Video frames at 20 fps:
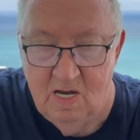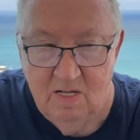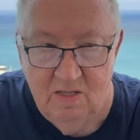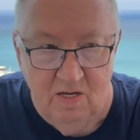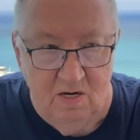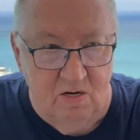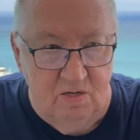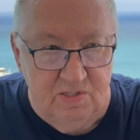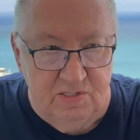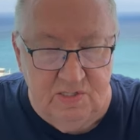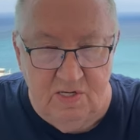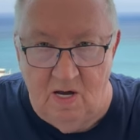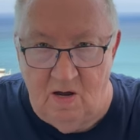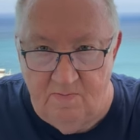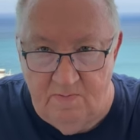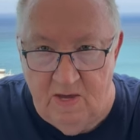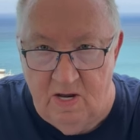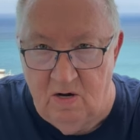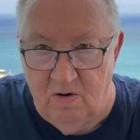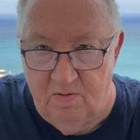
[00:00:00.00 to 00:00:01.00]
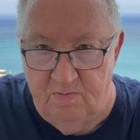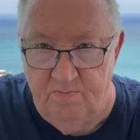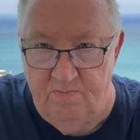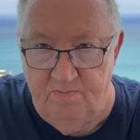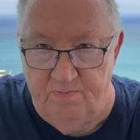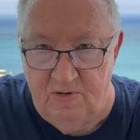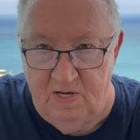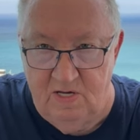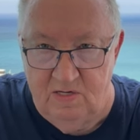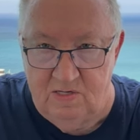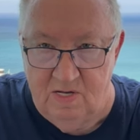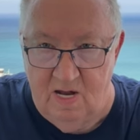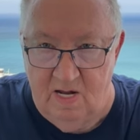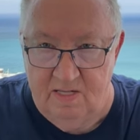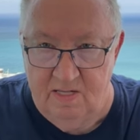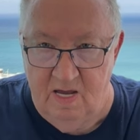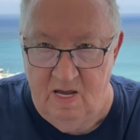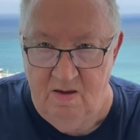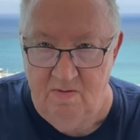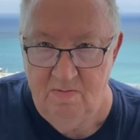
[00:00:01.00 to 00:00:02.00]
There are some that are placed like
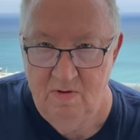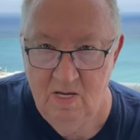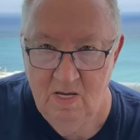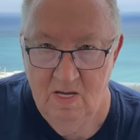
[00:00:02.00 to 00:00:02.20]
that,